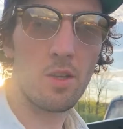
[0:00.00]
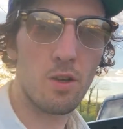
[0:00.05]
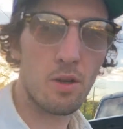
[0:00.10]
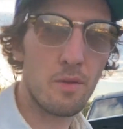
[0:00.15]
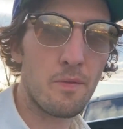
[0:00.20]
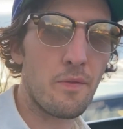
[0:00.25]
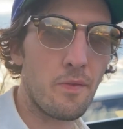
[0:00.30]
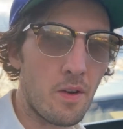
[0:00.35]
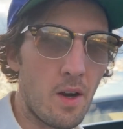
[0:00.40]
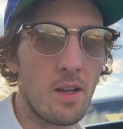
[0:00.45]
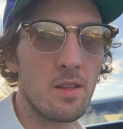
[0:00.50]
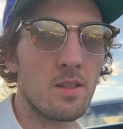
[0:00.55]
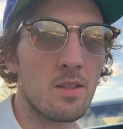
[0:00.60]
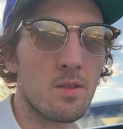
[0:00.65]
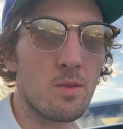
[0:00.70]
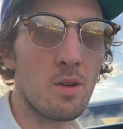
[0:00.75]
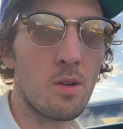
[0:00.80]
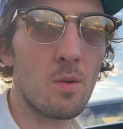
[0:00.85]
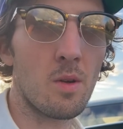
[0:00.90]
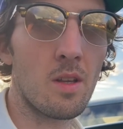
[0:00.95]
good friends
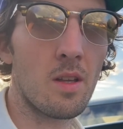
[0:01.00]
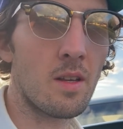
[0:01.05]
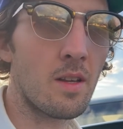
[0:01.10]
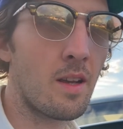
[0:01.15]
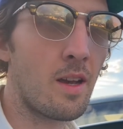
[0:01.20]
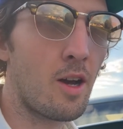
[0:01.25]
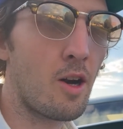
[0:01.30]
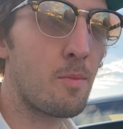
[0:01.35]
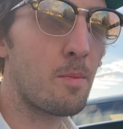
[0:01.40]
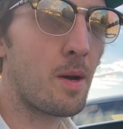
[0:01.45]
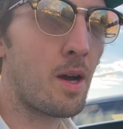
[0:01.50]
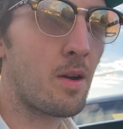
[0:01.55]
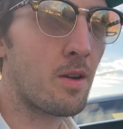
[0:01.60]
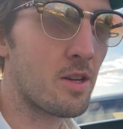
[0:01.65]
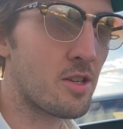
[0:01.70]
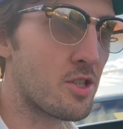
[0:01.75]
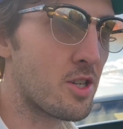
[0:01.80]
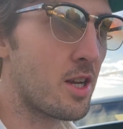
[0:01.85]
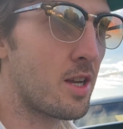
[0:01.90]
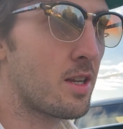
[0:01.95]
who are willing to help out
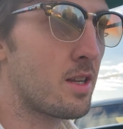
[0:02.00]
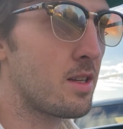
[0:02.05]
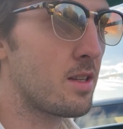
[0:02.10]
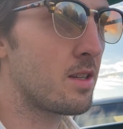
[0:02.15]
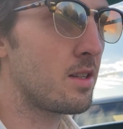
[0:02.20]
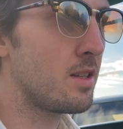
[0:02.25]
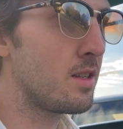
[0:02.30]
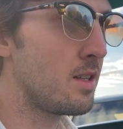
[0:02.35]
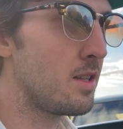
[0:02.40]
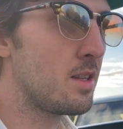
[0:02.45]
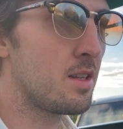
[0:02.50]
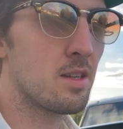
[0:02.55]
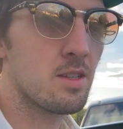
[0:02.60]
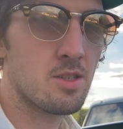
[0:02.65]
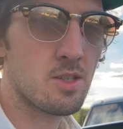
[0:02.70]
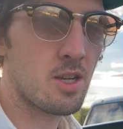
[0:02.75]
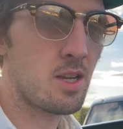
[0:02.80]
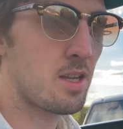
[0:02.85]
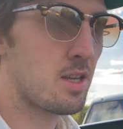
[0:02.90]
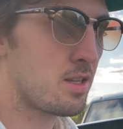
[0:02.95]
a Janky in need
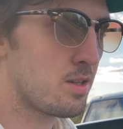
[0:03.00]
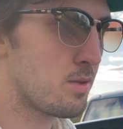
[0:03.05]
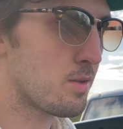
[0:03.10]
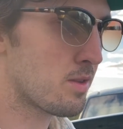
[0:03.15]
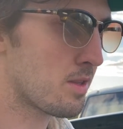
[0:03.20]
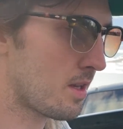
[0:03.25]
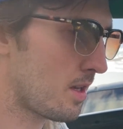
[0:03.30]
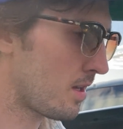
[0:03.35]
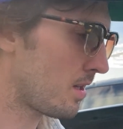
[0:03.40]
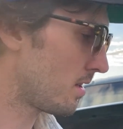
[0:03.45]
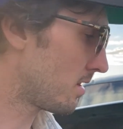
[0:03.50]
and Janky do thank you